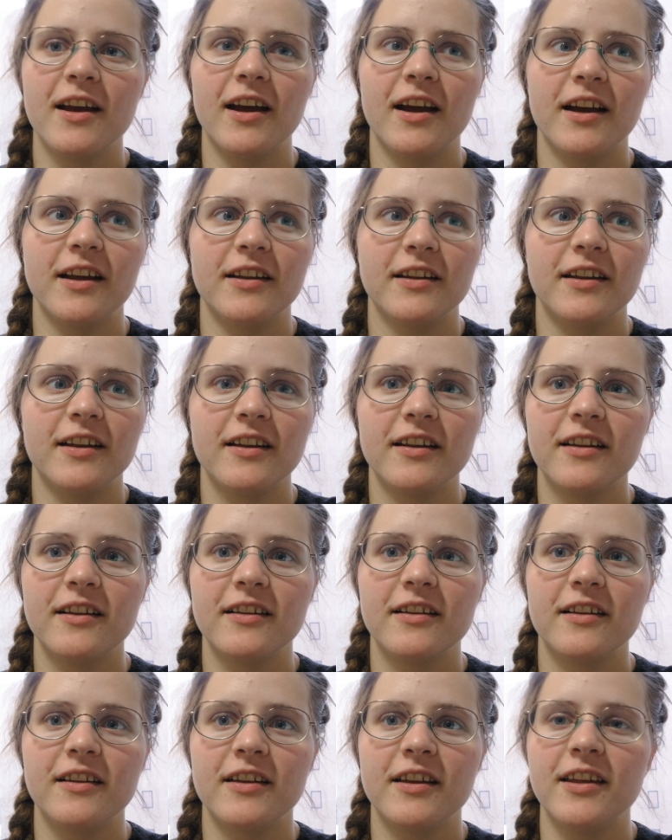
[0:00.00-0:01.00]
and
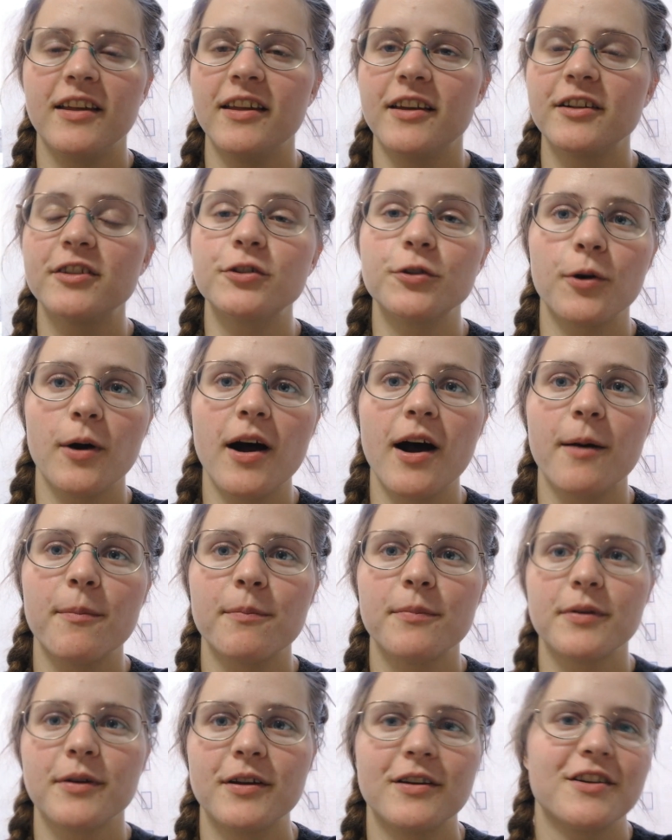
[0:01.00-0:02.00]
he grew up